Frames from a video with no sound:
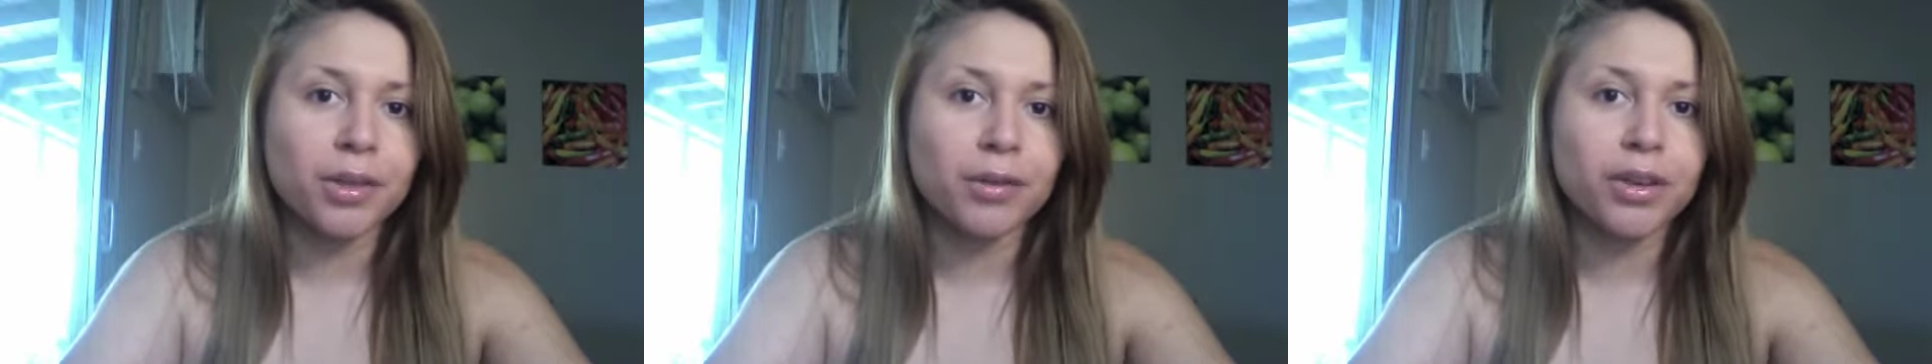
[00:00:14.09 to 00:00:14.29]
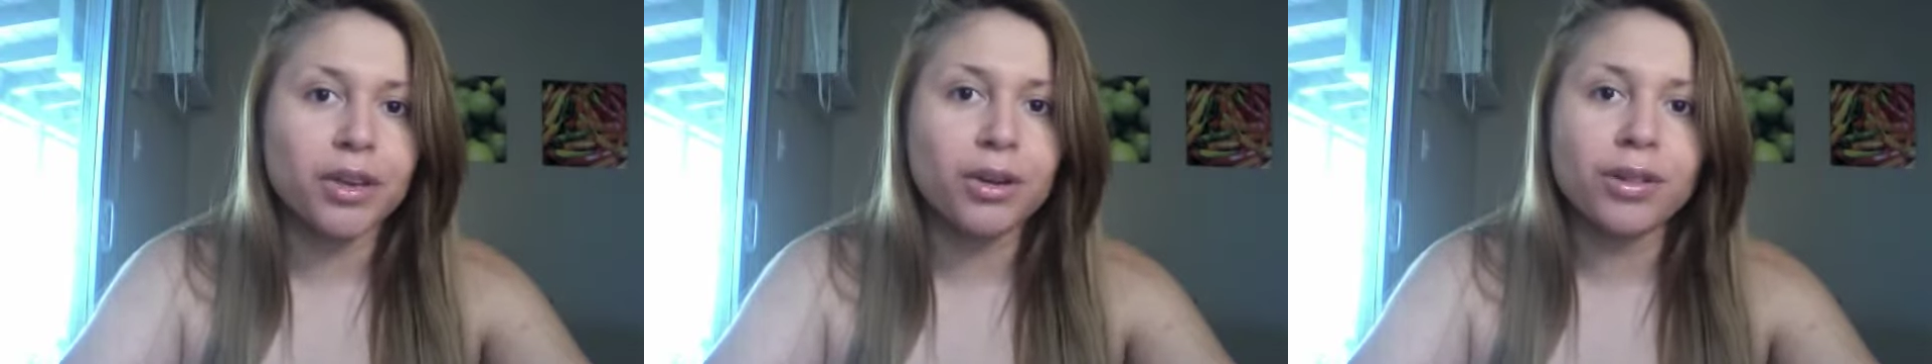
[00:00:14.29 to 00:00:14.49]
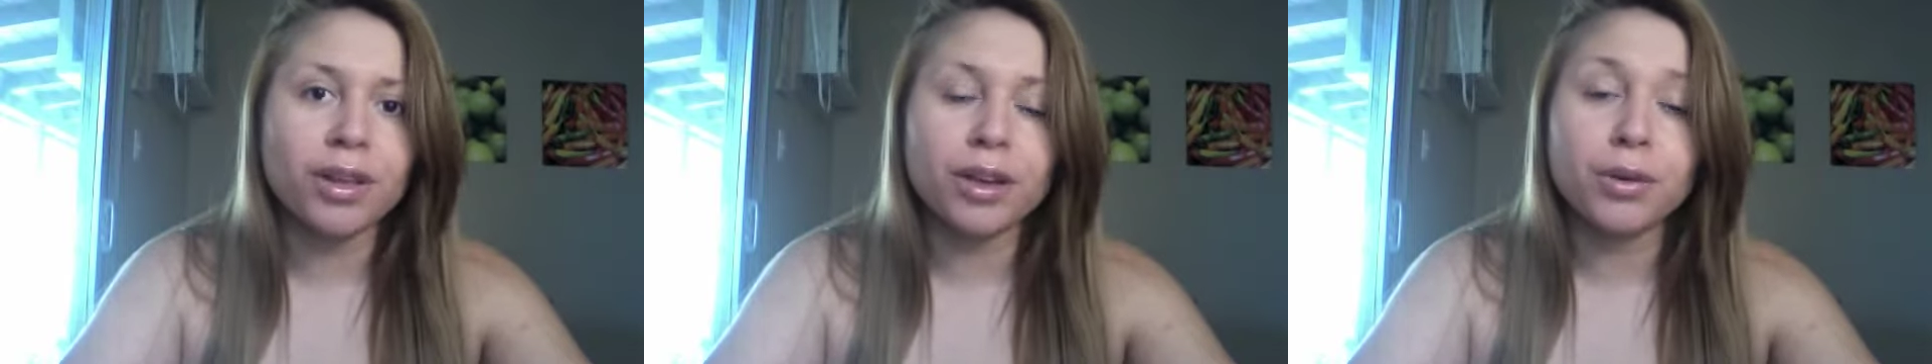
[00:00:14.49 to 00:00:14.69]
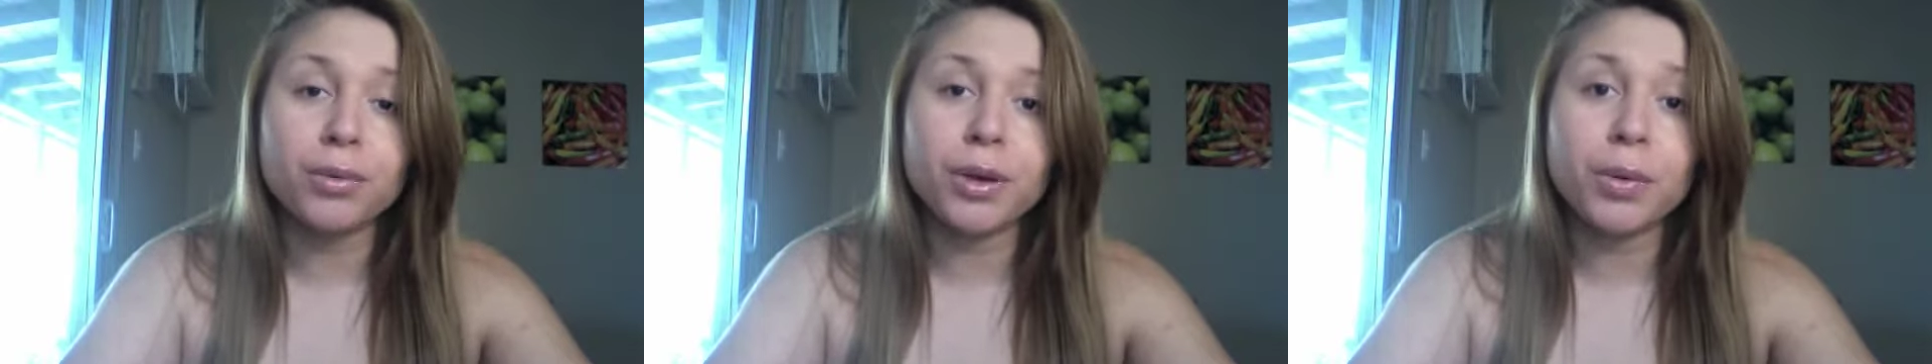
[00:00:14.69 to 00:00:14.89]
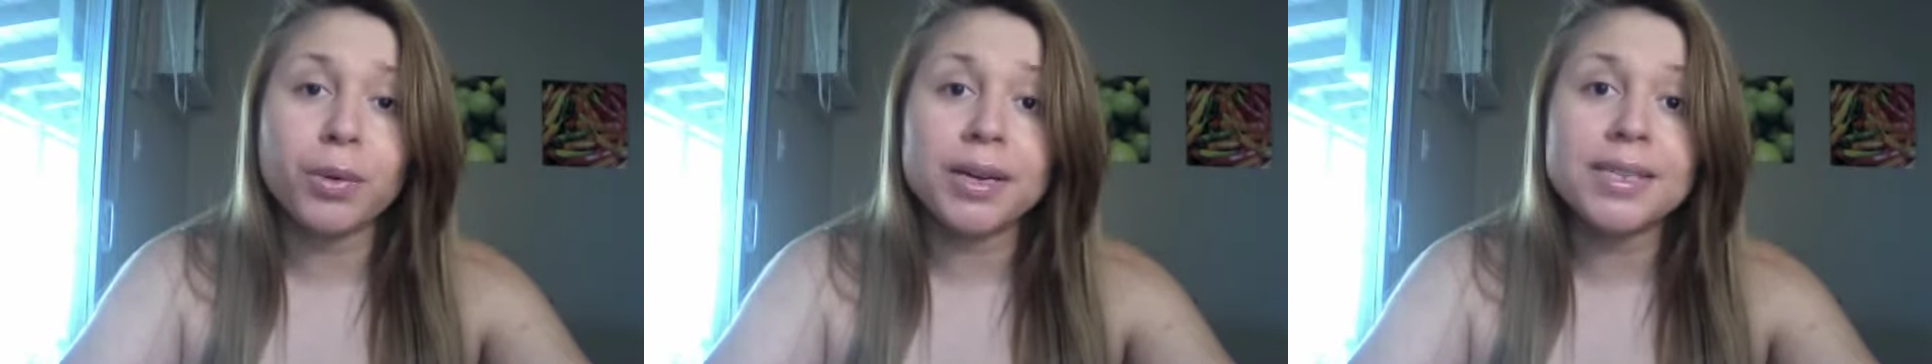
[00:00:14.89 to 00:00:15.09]
the video that you
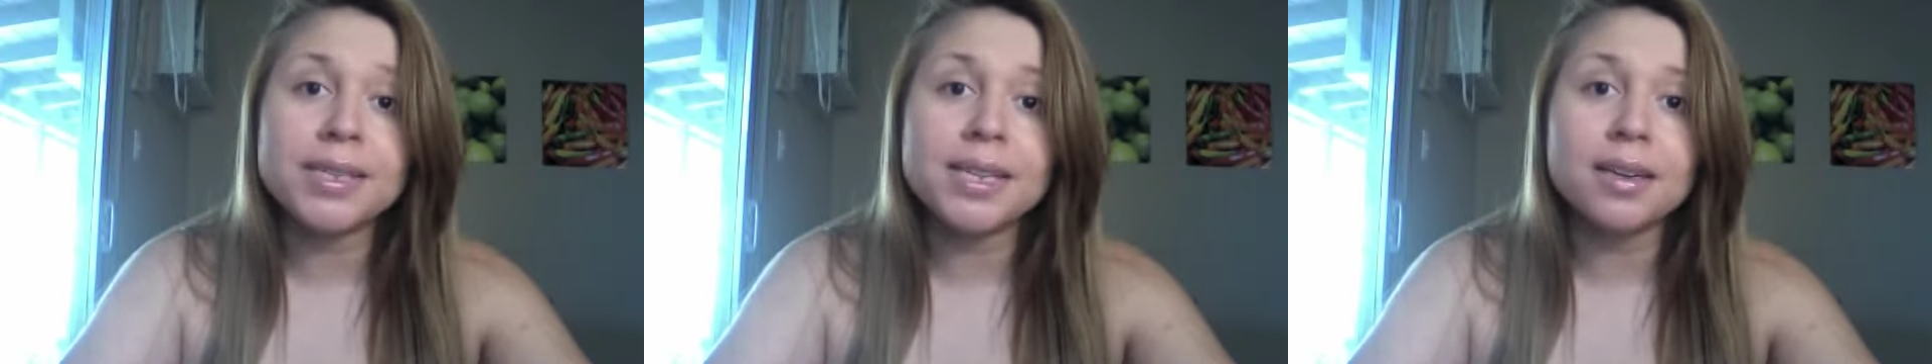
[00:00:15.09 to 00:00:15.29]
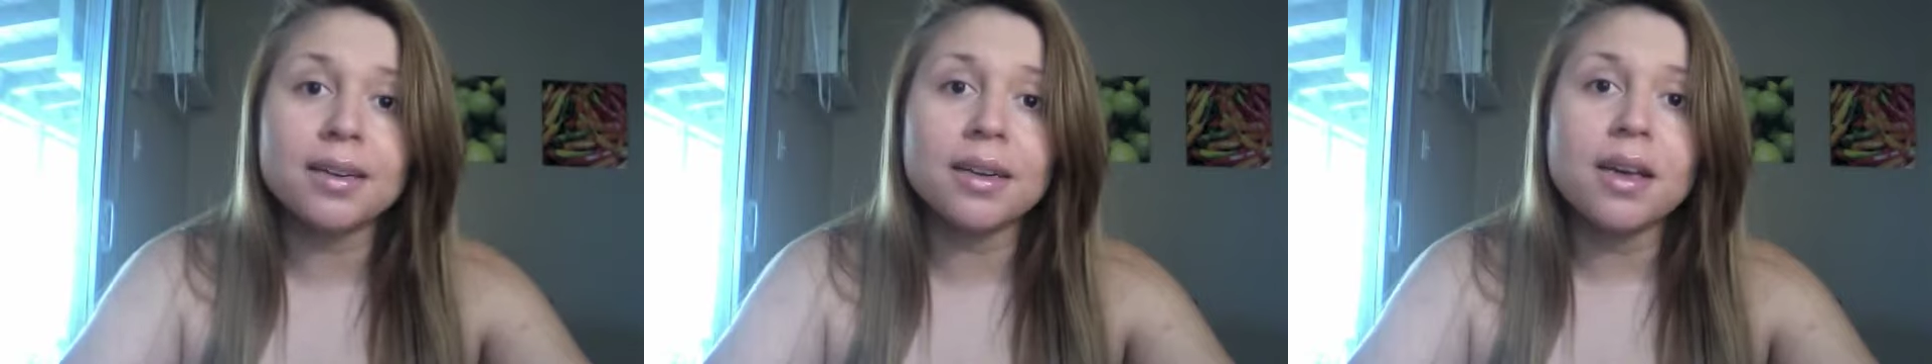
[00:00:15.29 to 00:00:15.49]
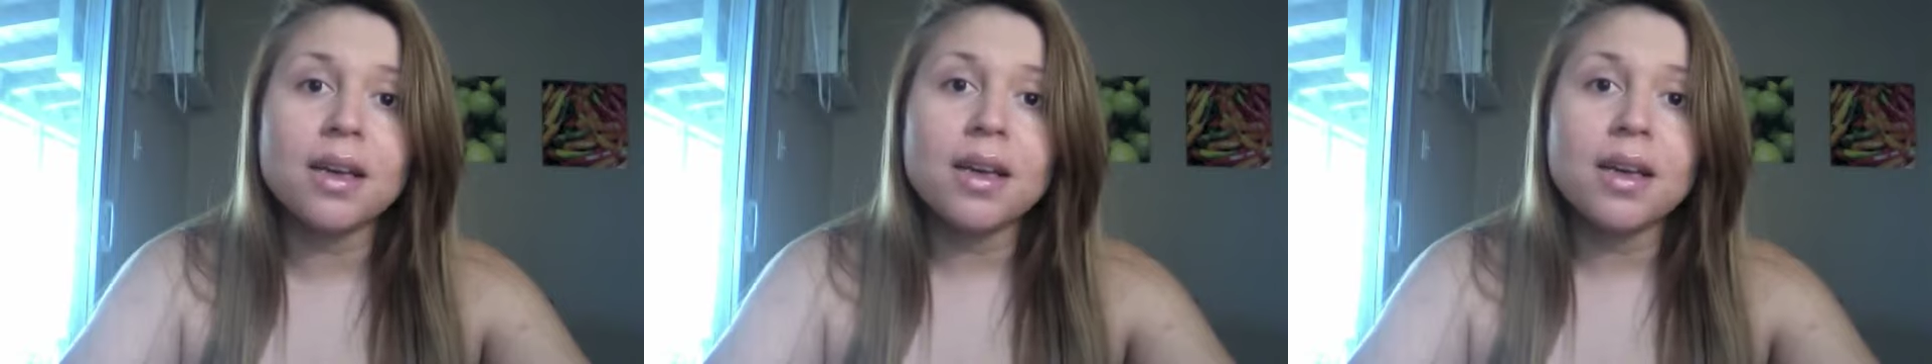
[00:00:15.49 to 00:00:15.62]
requested